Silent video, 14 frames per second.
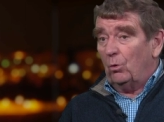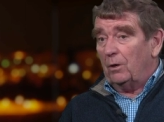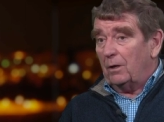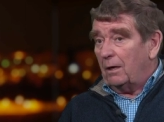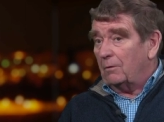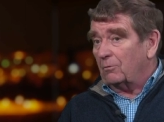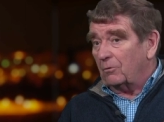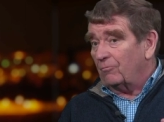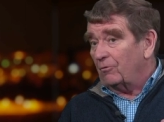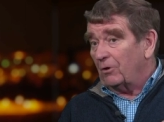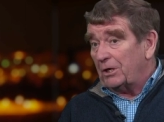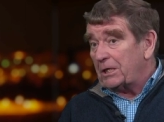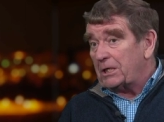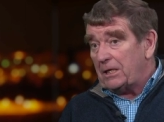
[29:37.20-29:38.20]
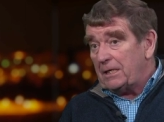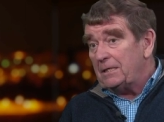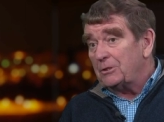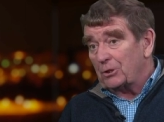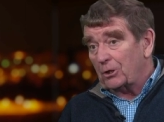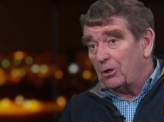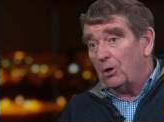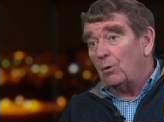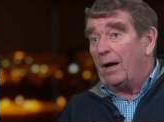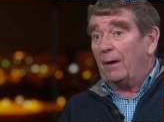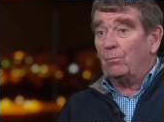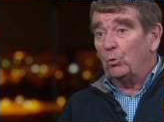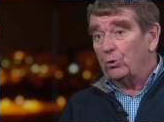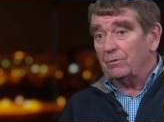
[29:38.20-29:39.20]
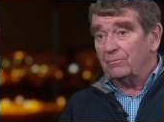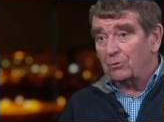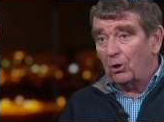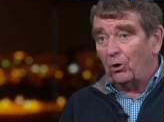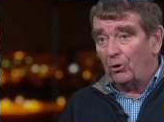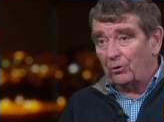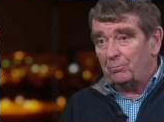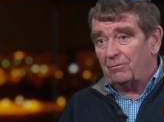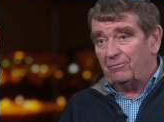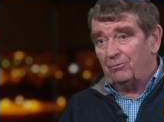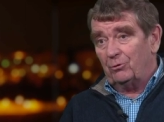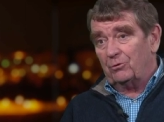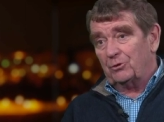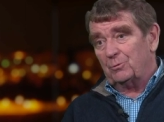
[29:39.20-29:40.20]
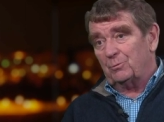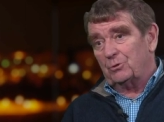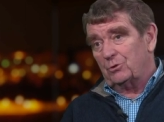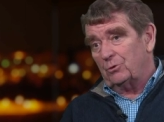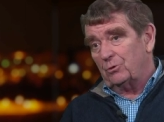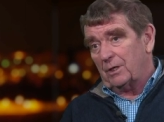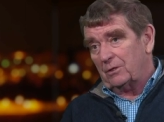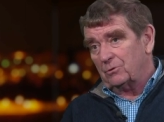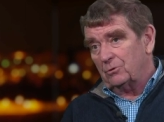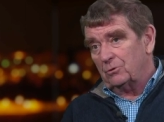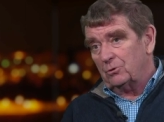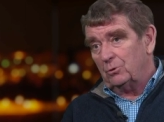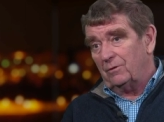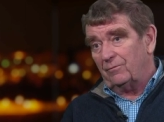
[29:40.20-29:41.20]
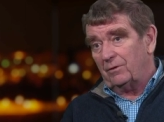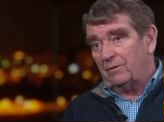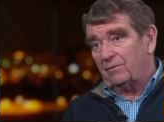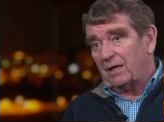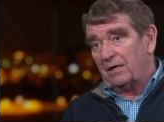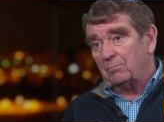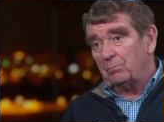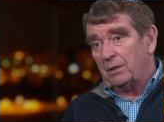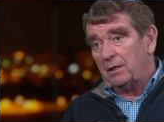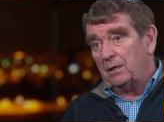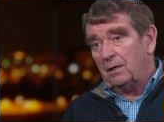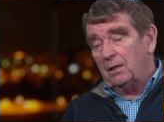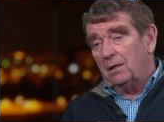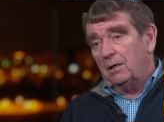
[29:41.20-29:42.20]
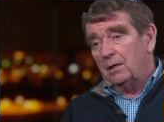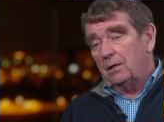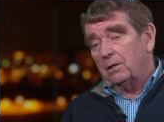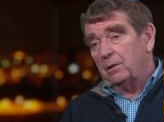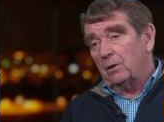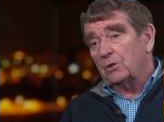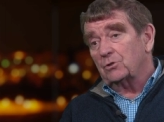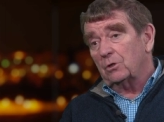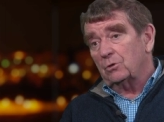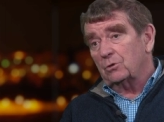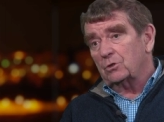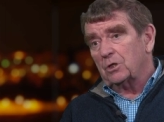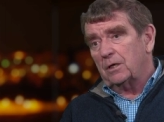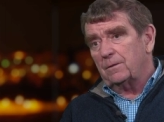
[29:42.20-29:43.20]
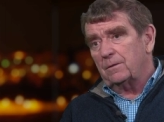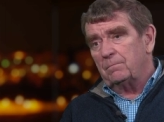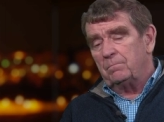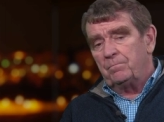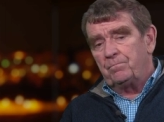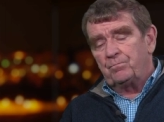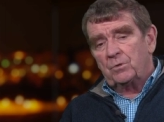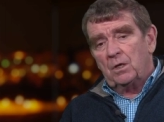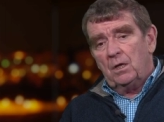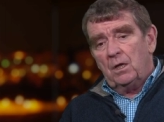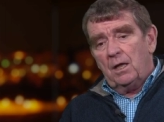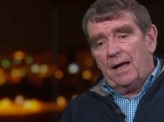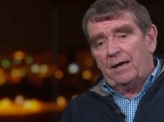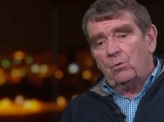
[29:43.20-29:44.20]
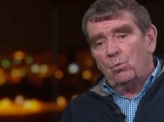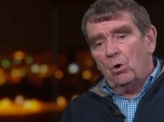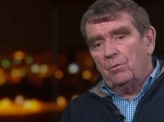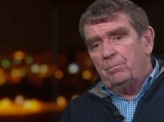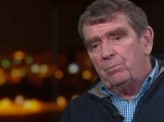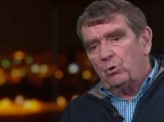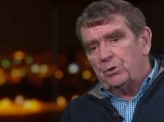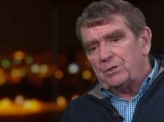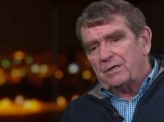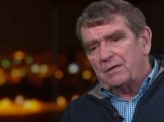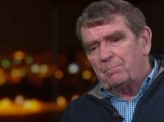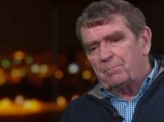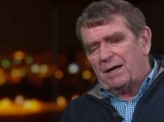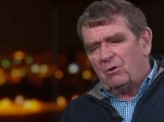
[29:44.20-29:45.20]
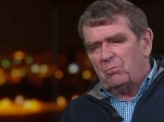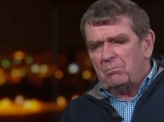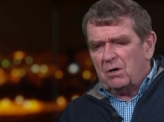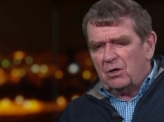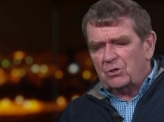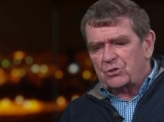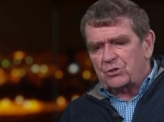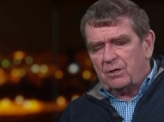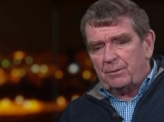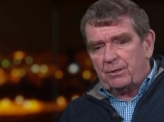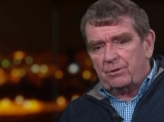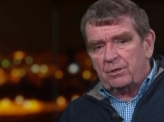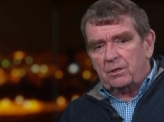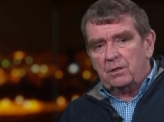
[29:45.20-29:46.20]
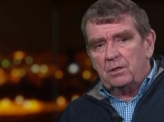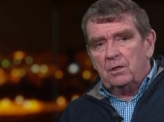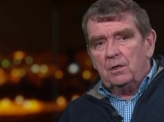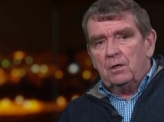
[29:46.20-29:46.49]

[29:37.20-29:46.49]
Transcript: uh, very keen to go, and would have gone before Christmas 2002 if, if there hadn't been you know, us alongside them. And at one point in about March time, I think,